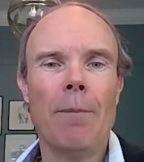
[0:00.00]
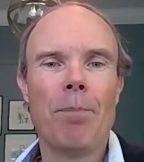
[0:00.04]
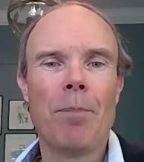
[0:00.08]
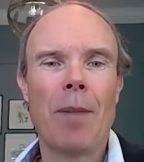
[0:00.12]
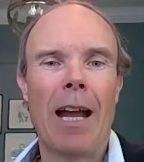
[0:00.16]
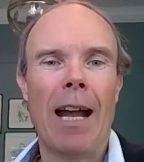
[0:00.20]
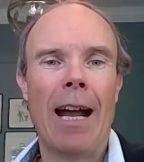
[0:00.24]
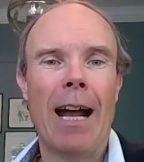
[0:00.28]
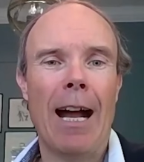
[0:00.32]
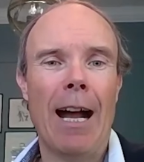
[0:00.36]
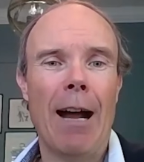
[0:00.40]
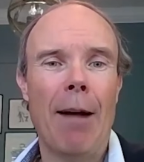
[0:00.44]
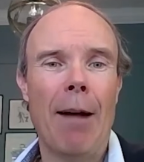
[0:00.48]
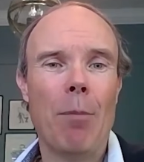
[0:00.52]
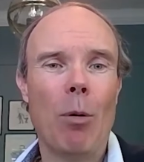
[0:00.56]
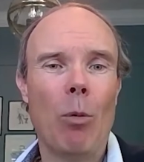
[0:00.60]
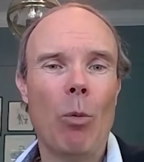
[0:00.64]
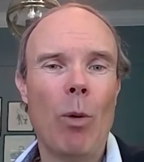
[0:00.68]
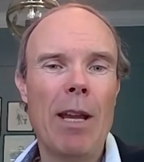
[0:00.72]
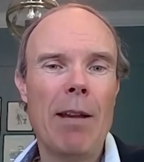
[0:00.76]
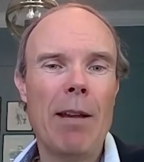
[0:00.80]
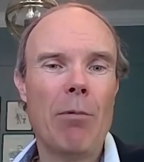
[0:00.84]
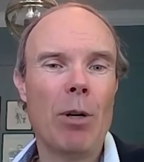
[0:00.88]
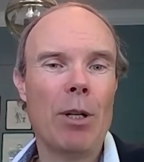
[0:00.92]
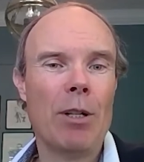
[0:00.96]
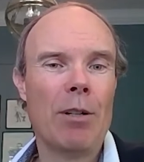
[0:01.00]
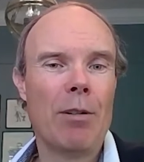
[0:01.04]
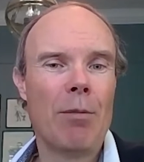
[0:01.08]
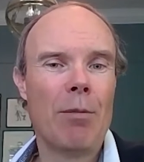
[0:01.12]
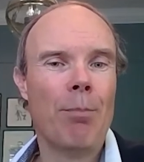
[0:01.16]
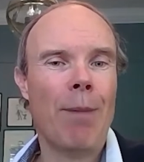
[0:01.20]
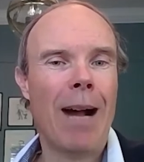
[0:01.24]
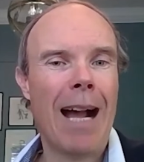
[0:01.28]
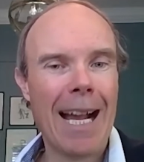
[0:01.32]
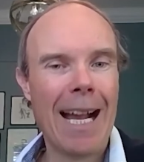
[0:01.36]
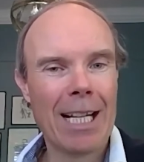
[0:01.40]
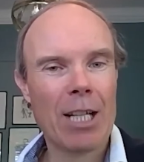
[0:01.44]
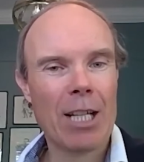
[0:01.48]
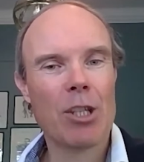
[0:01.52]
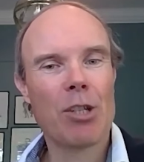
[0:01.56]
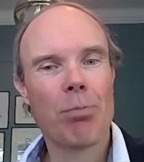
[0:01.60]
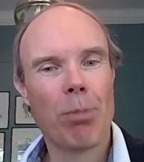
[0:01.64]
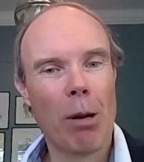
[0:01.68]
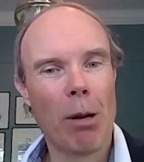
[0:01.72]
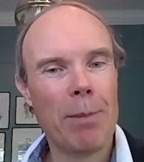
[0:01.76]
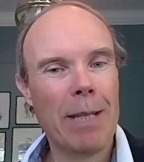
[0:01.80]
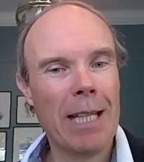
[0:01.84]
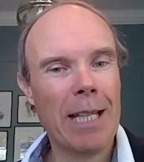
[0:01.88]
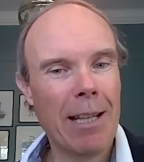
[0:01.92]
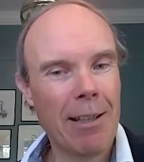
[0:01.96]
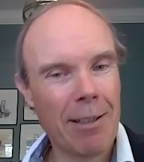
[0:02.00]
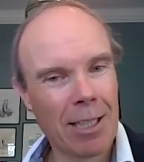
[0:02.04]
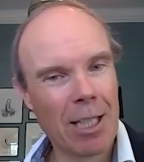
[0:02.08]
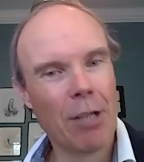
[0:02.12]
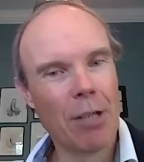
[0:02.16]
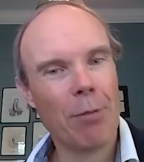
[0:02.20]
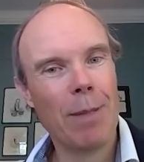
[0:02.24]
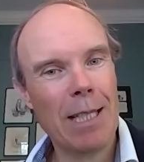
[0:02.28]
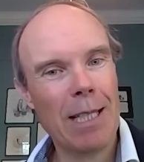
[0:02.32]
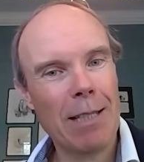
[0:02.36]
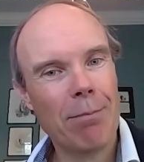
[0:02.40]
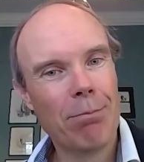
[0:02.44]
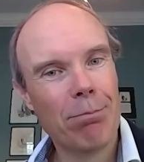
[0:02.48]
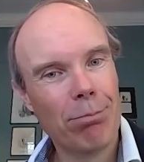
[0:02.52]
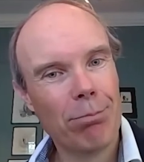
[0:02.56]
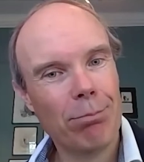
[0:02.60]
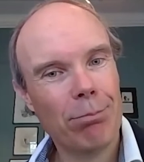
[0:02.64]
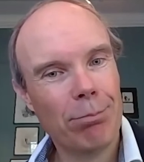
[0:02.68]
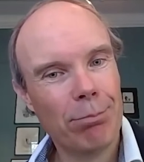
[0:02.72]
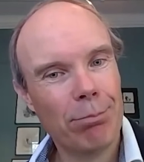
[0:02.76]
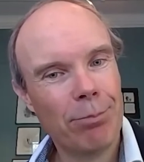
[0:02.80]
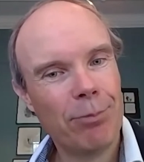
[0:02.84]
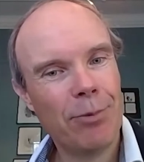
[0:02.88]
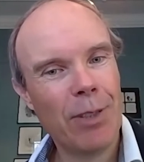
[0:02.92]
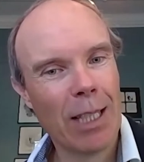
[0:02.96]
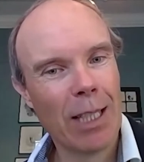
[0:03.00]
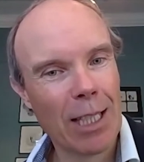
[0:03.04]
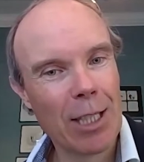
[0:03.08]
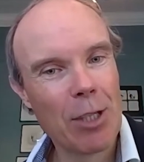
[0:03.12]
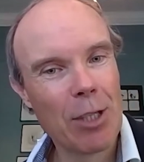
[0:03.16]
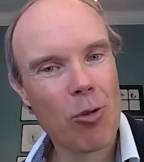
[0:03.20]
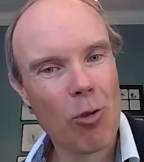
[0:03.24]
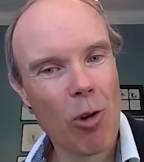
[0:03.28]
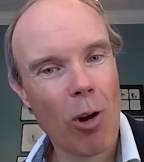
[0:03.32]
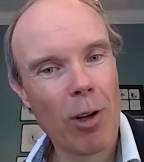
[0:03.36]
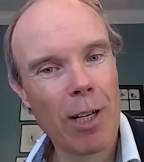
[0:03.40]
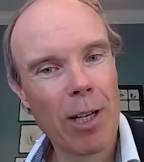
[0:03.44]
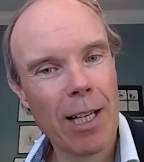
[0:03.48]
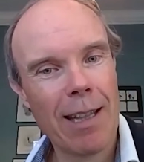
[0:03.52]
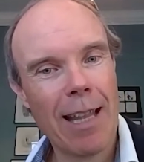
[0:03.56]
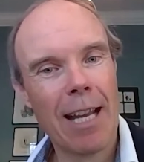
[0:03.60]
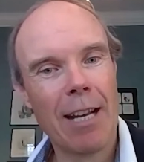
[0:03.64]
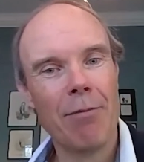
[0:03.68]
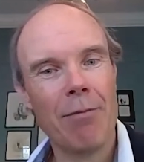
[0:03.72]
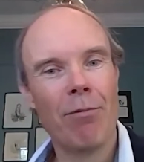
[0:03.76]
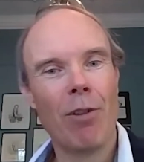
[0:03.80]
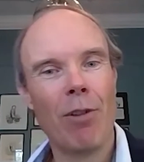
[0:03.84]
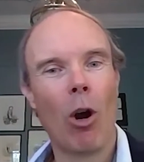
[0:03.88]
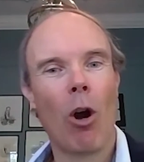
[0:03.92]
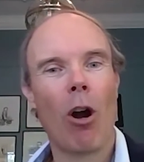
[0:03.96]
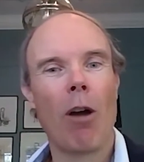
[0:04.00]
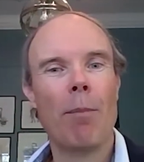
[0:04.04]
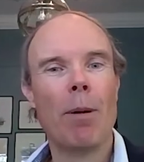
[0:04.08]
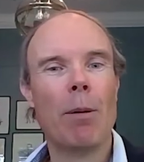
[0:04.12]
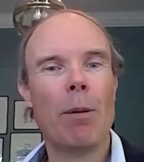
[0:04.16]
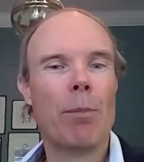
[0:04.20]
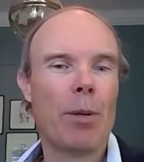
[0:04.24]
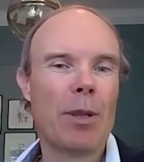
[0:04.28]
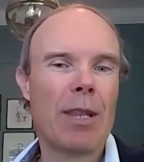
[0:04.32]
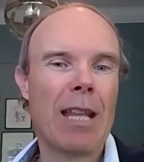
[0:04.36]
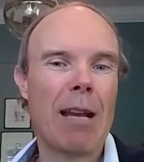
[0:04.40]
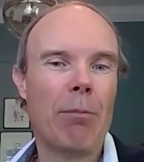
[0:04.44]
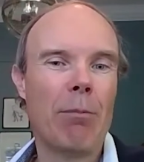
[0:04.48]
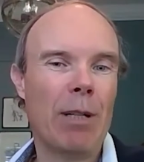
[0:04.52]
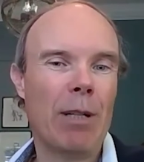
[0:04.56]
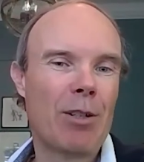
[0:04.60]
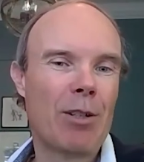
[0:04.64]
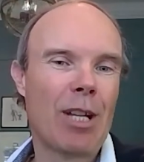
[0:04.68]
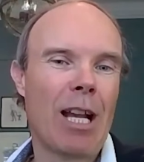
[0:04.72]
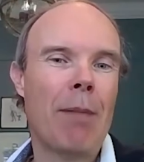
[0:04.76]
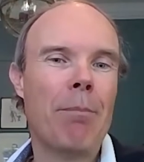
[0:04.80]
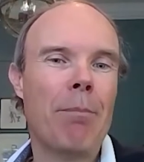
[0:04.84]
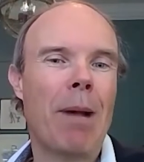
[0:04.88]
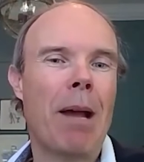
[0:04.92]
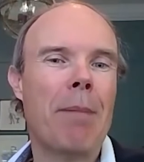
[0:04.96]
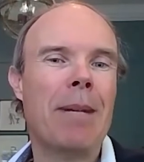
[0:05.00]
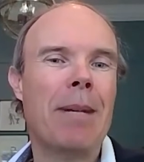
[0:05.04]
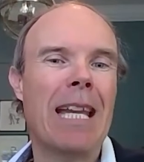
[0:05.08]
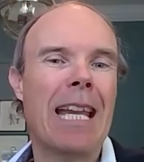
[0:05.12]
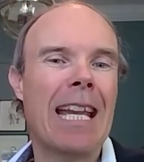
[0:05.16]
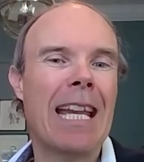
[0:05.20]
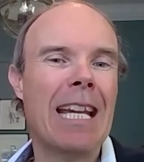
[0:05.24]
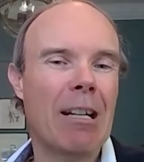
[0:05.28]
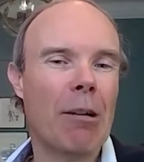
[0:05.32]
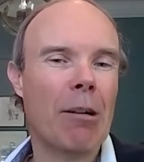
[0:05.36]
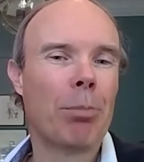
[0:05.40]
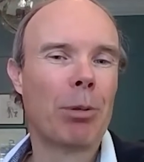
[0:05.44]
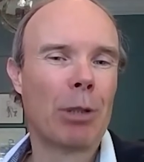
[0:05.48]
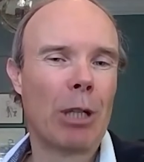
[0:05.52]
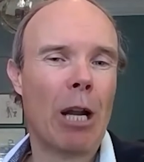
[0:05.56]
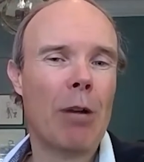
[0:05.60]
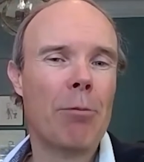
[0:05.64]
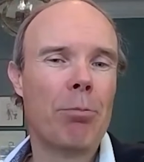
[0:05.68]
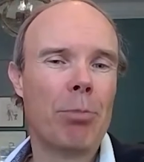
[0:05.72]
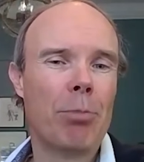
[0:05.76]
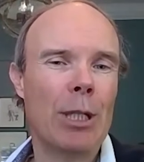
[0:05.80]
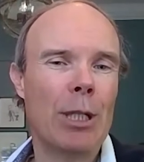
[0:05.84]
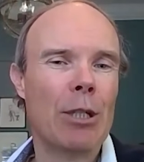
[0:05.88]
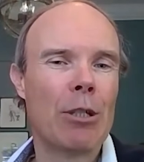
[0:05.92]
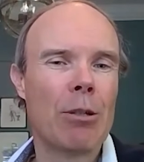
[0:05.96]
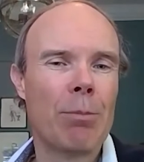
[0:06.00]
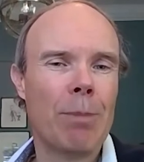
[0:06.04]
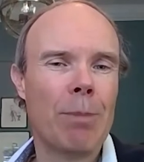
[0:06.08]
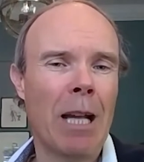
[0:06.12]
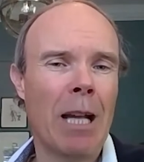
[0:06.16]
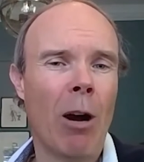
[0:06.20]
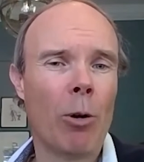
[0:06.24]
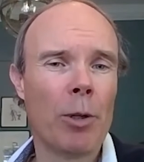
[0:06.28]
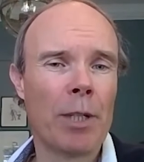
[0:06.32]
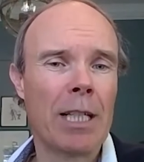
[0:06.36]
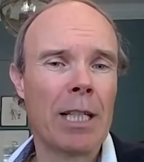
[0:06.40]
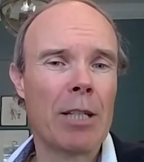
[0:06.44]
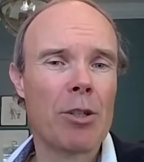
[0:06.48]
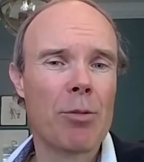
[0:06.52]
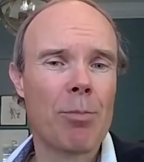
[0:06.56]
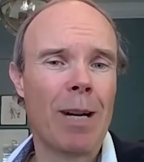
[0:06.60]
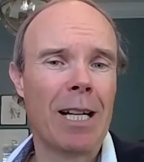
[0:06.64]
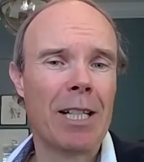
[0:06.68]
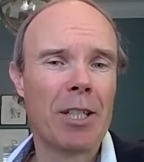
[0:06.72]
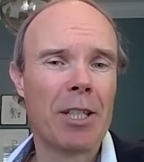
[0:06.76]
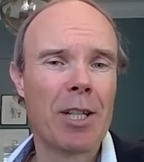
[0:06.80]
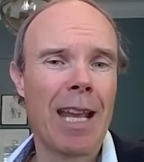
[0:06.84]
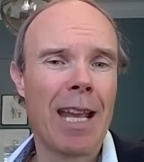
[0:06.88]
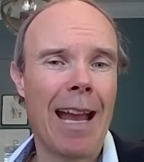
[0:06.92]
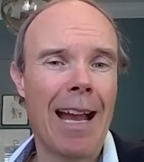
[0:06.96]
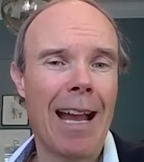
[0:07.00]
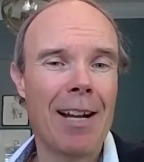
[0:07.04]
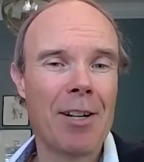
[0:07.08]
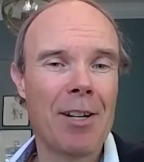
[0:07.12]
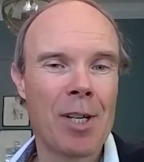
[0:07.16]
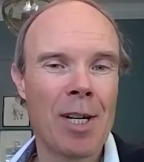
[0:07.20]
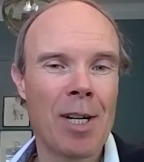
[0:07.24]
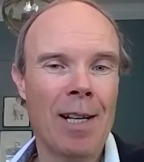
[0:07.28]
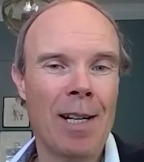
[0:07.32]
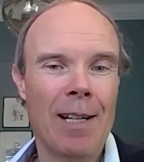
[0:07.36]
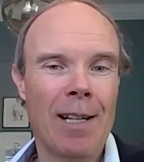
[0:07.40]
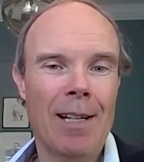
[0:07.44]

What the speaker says: markets probably are going to be fairly strong in that environment, but then we'd say it may be inappropriate to be holding as much cash.